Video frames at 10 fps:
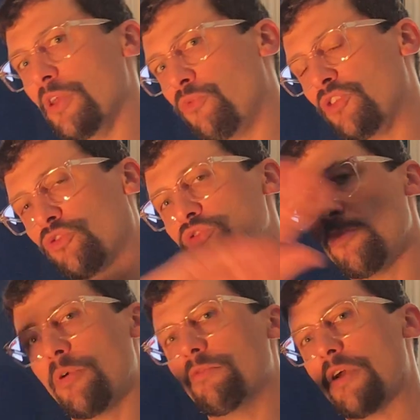If we screw
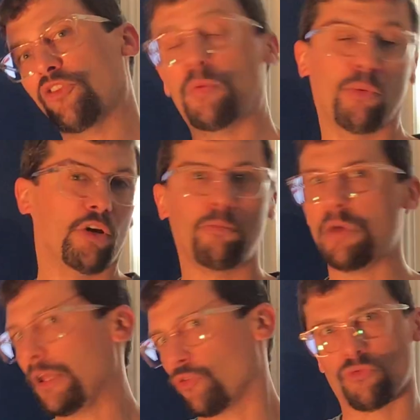up our recipe, we're going to
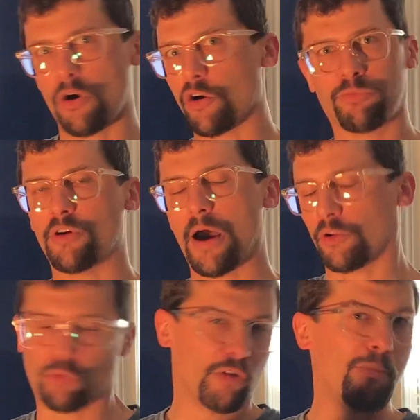make the wrong
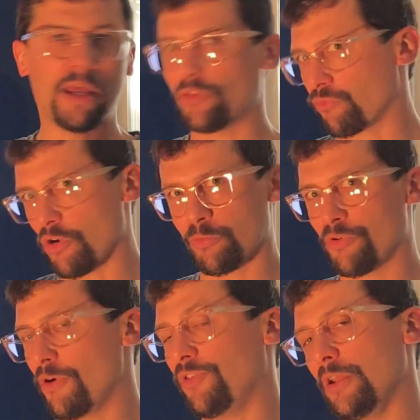product. We're going to make the wrong
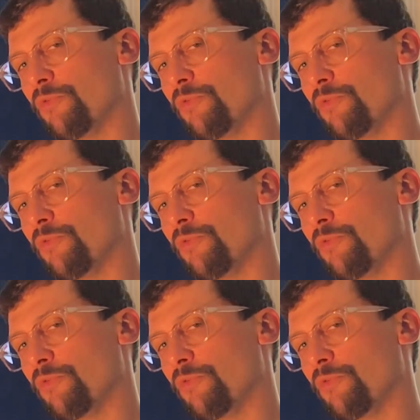protein.